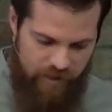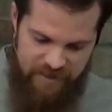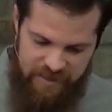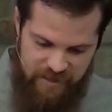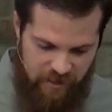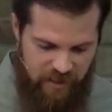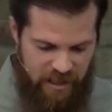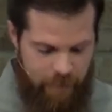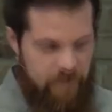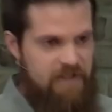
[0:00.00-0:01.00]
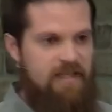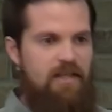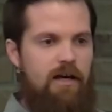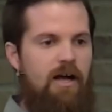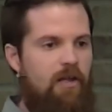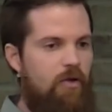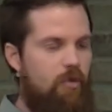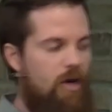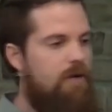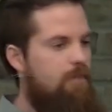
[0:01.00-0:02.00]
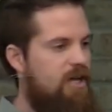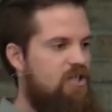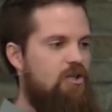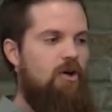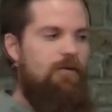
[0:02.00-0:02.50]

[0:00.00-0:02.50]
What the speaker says: and see the themes and see the great picture